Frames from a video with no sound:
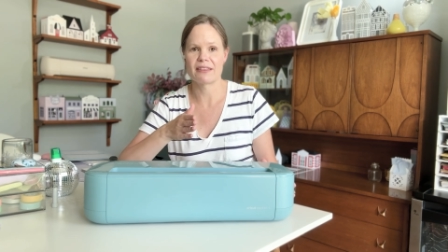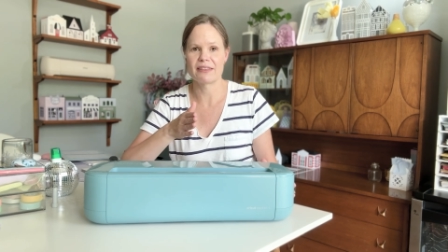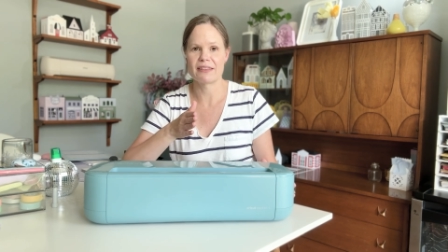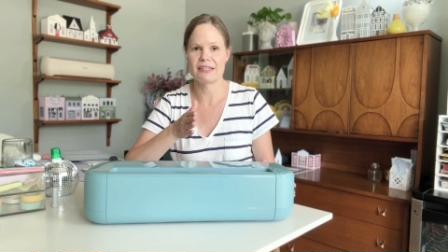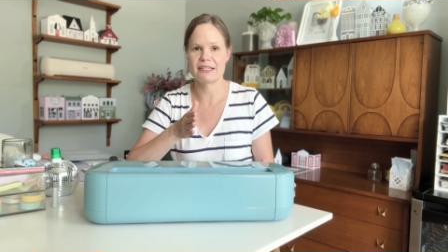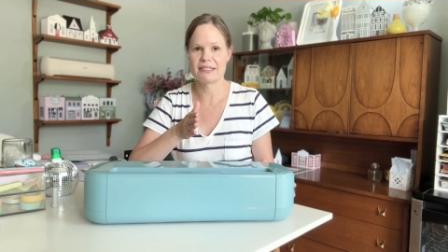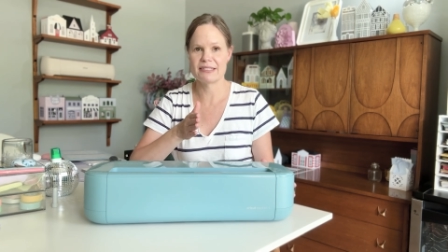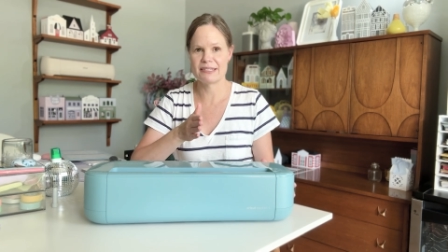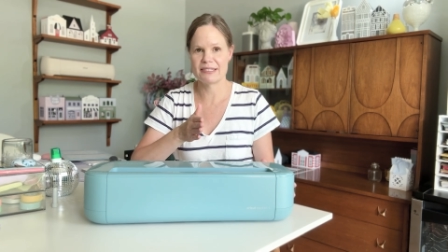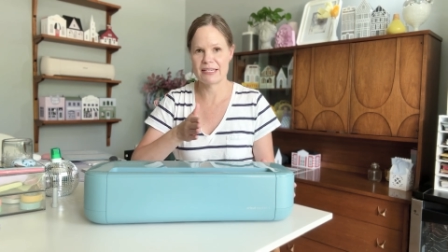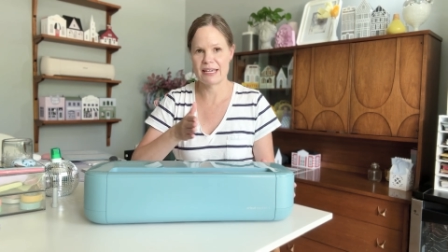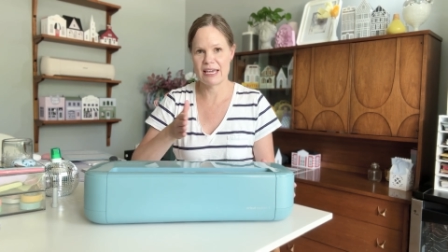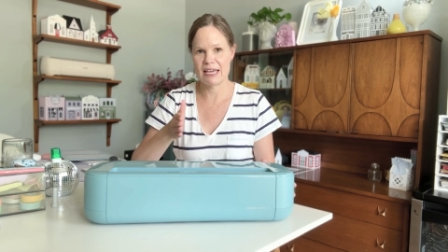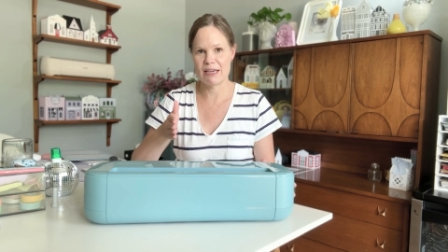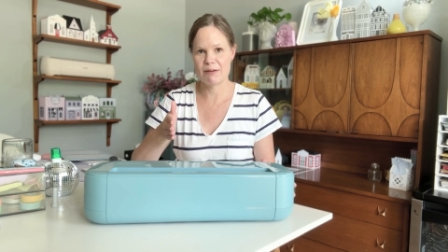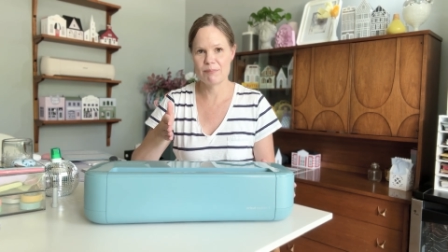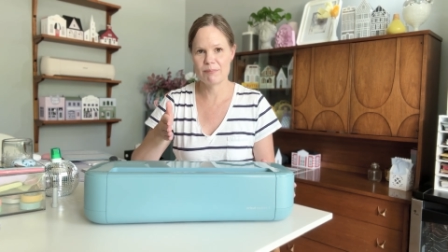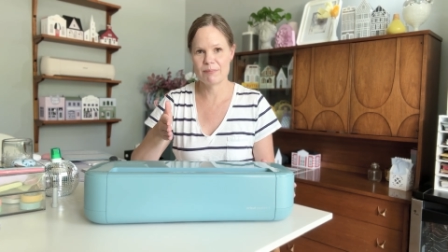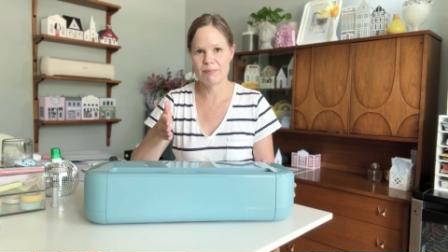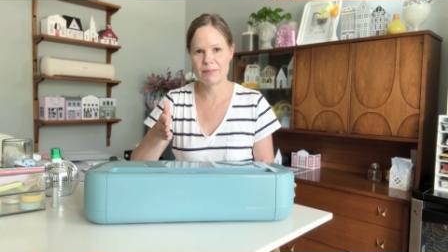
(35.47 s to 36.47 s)
the
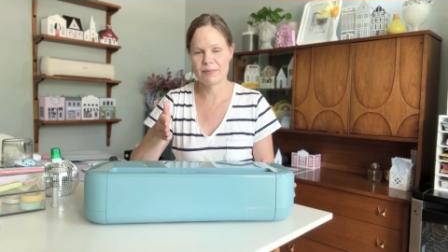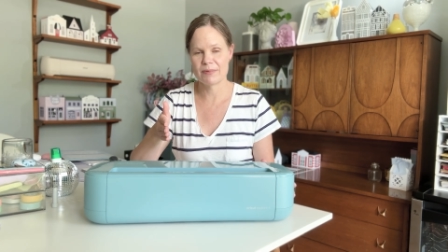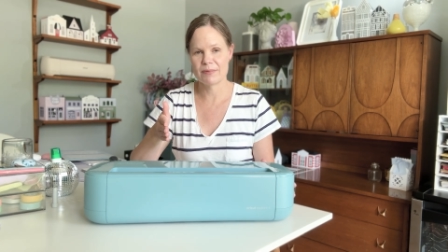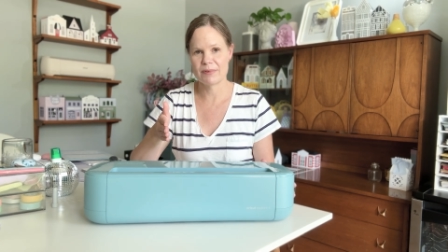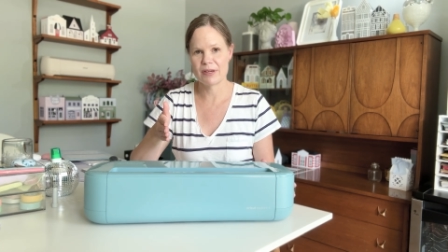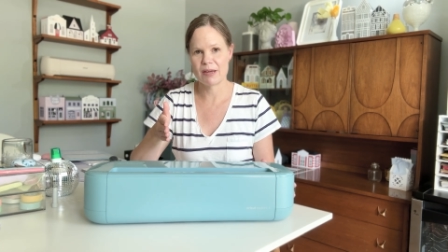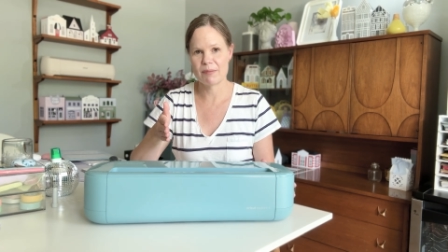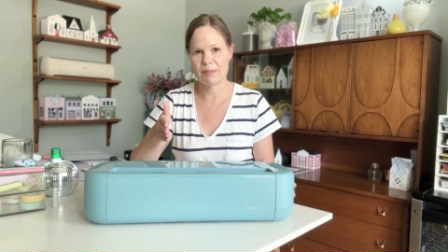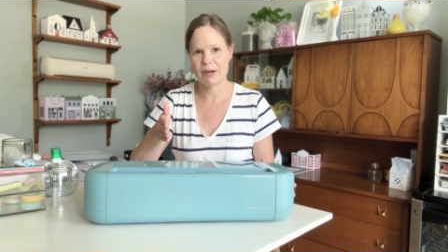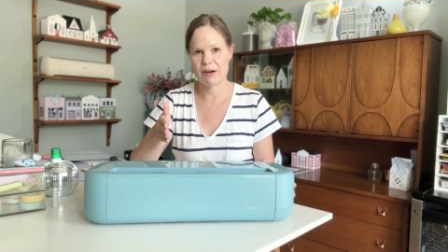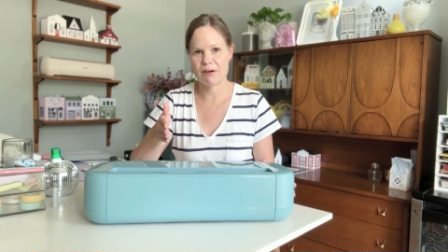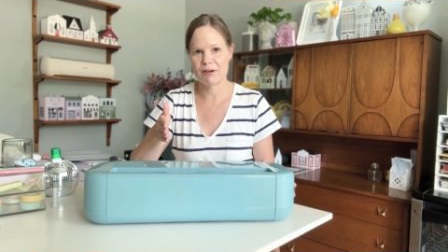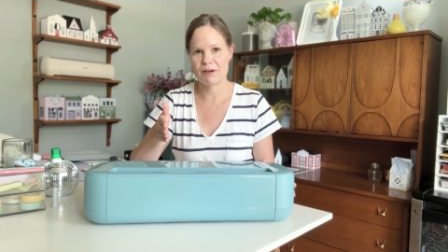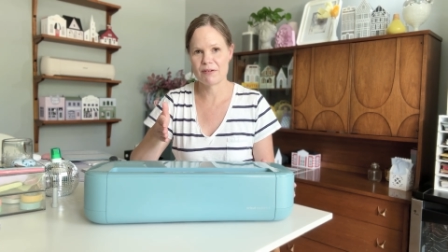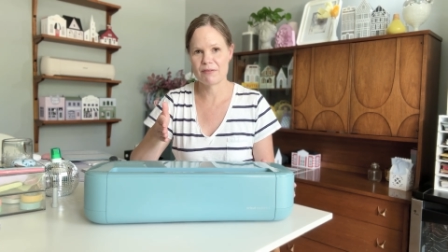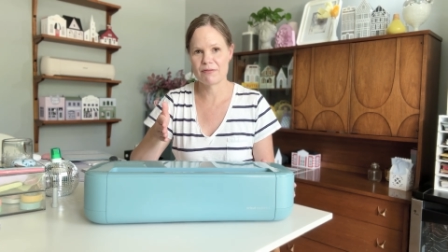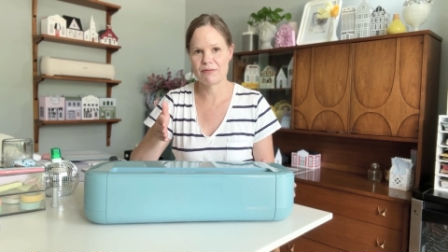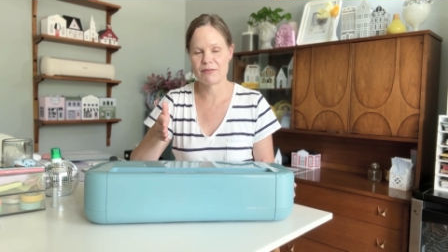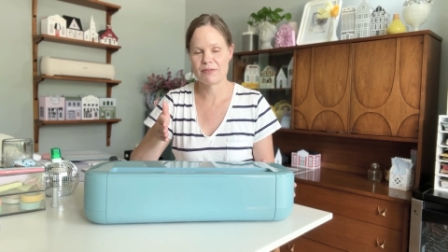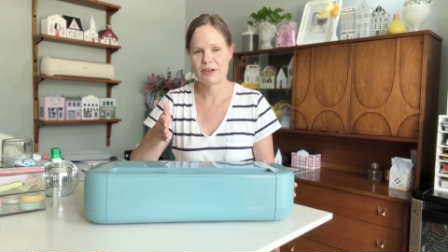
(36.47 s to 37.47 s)
same amount
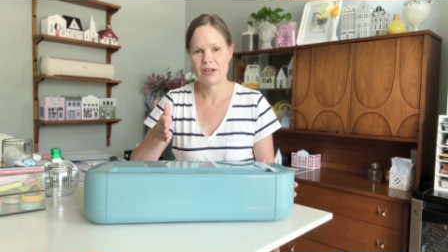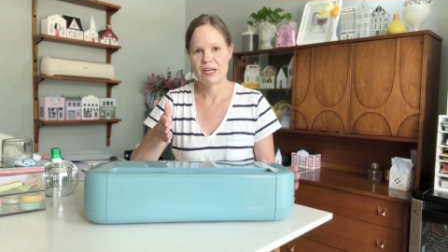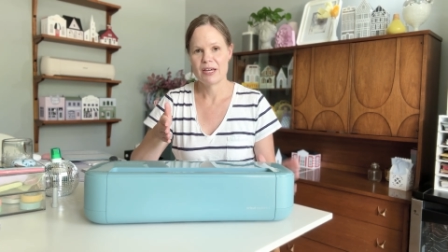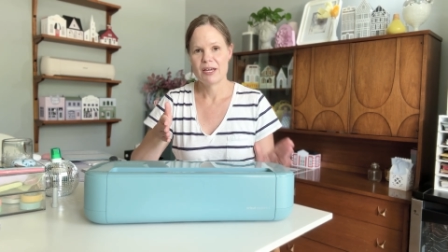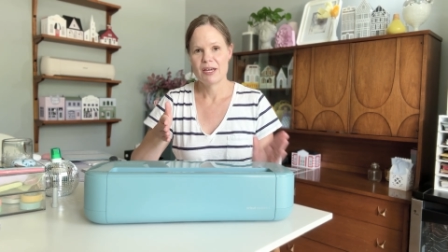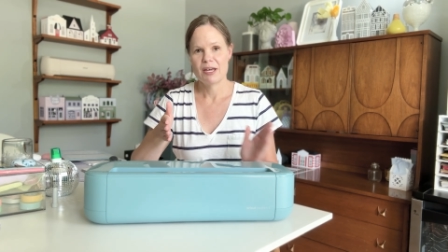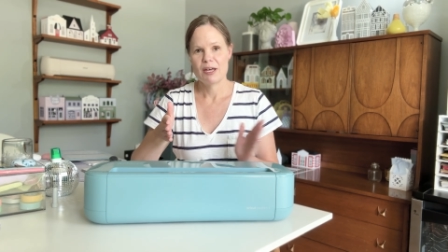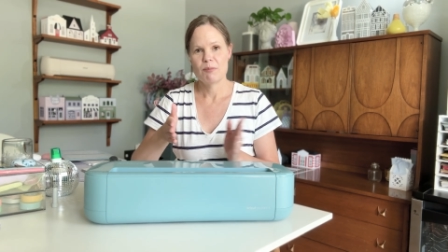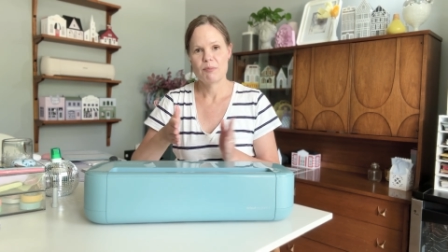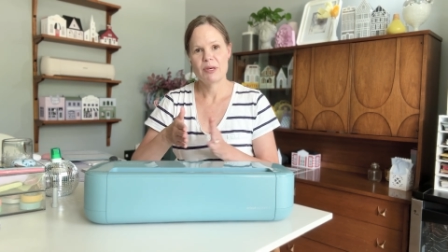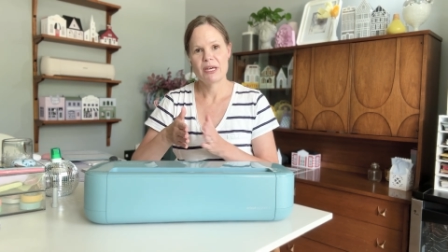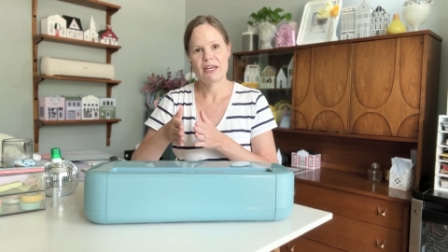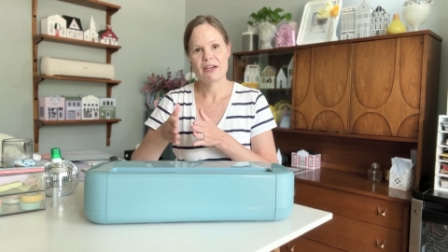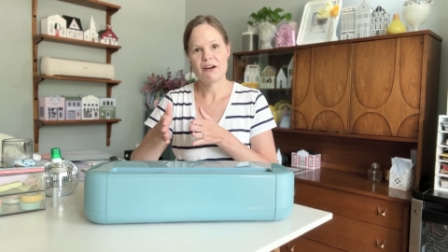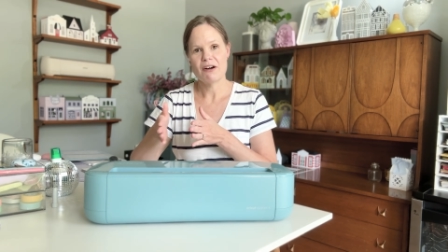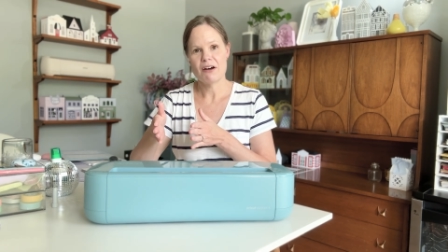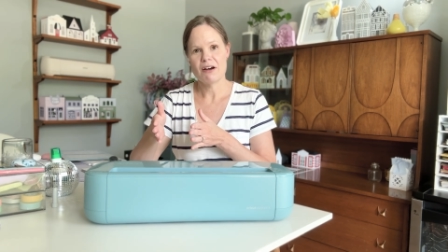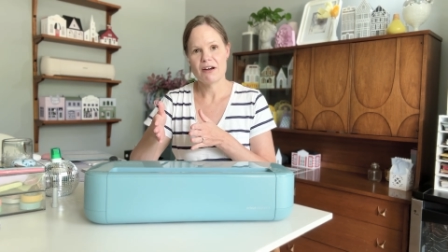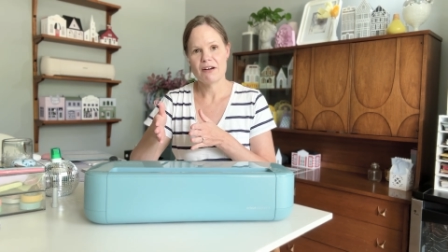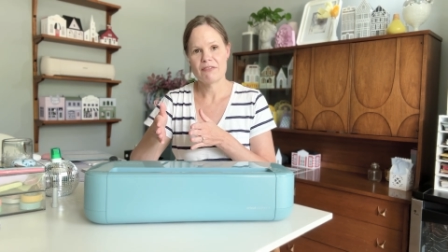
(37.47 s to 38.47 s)
of being
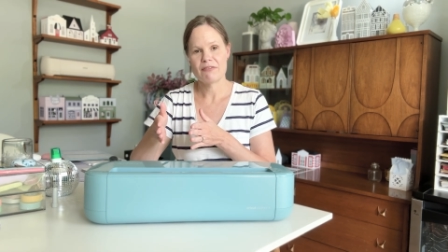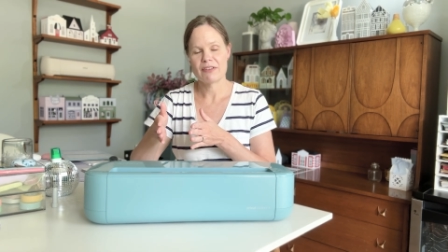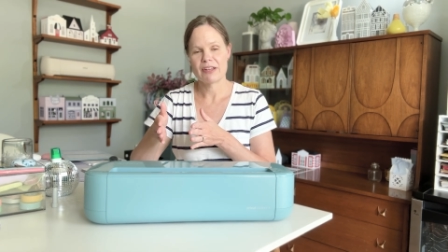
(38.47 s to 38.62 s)
off.